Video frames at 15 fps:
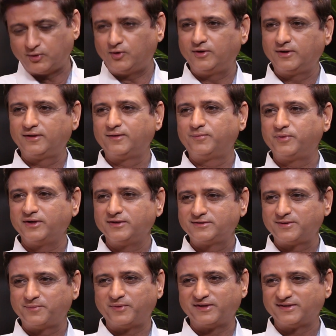all the
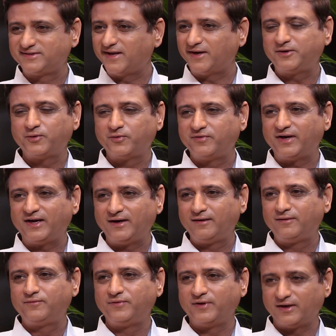principles that you've
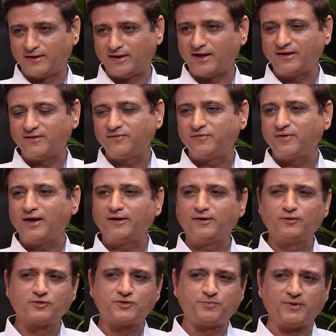held in life and
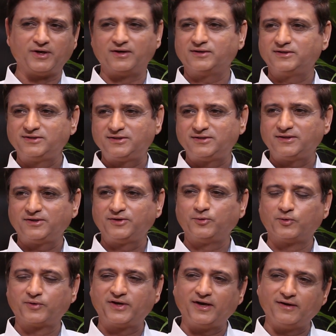you splurged.
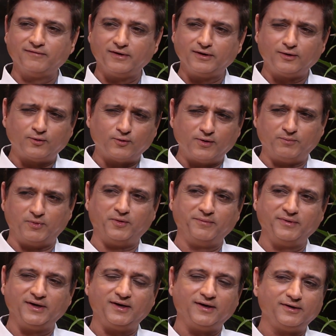You gave in to a
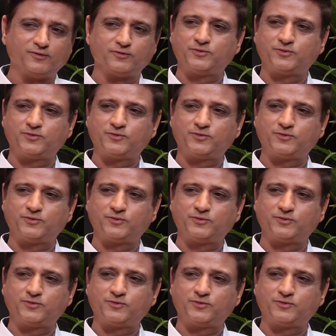moment and you